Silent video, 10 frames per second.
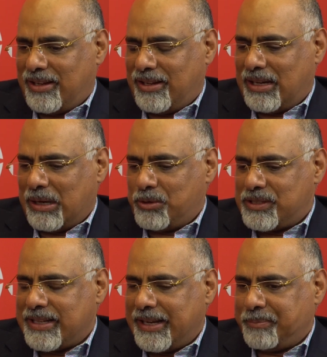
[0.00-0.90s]
I
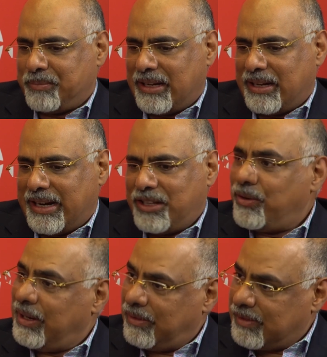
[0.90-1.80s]
would say, at
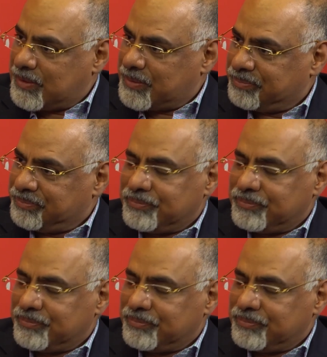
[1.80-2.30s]
three levels.